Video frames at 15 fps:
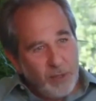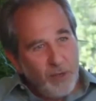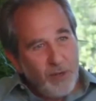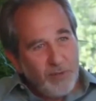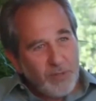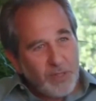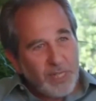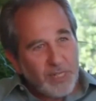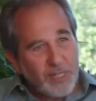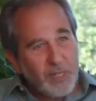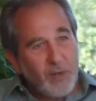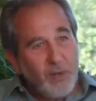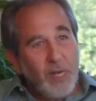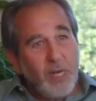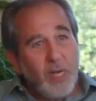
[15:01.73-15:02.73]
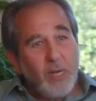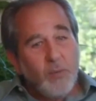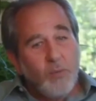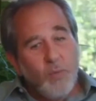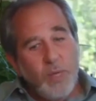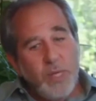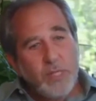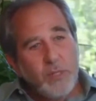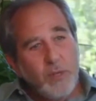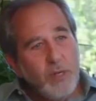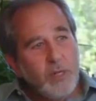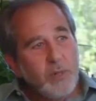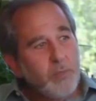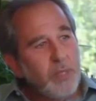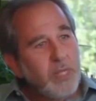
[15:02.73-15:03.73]
observes this. So we
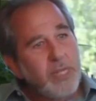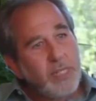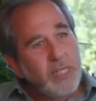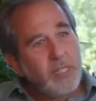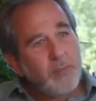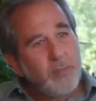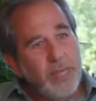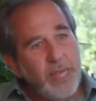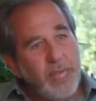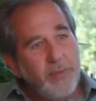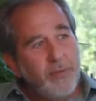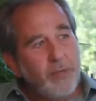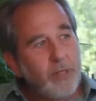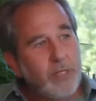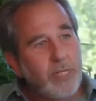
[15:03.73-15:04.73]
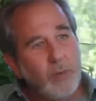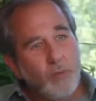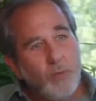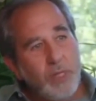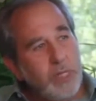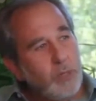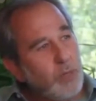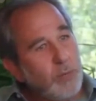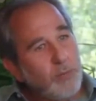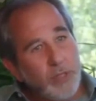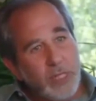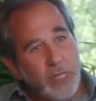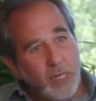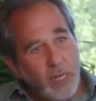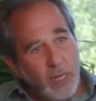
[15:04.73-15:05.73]
start to play these behaviors that really
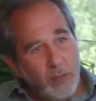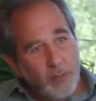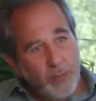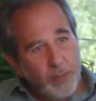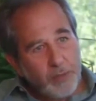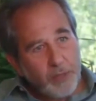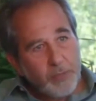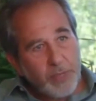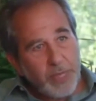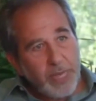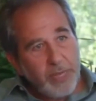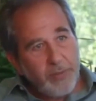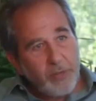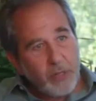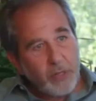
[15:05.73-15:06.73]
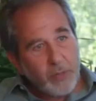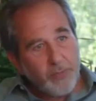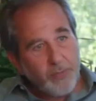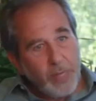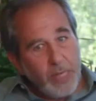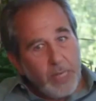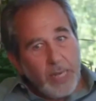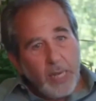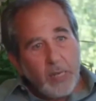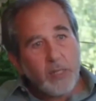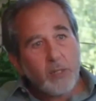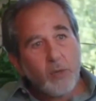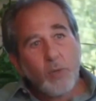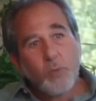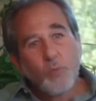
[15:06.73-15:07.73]
represent other people's behaviors.
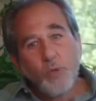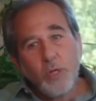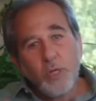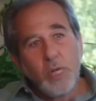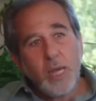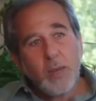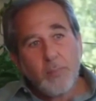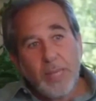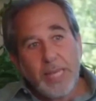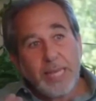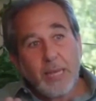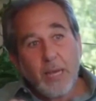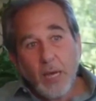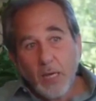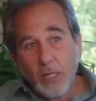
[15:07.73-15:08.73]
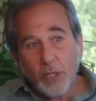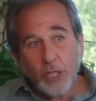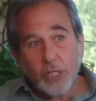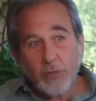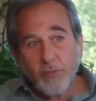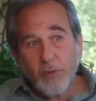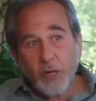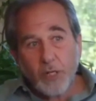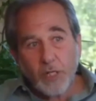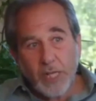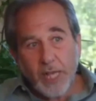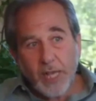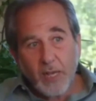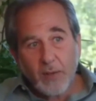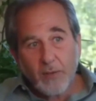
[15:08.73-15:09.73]
And so when we're not being conscious of
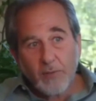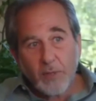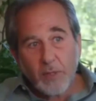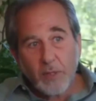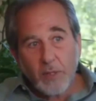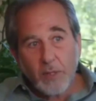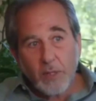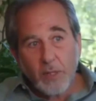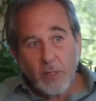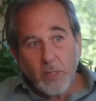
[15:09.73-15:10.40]
ourselves,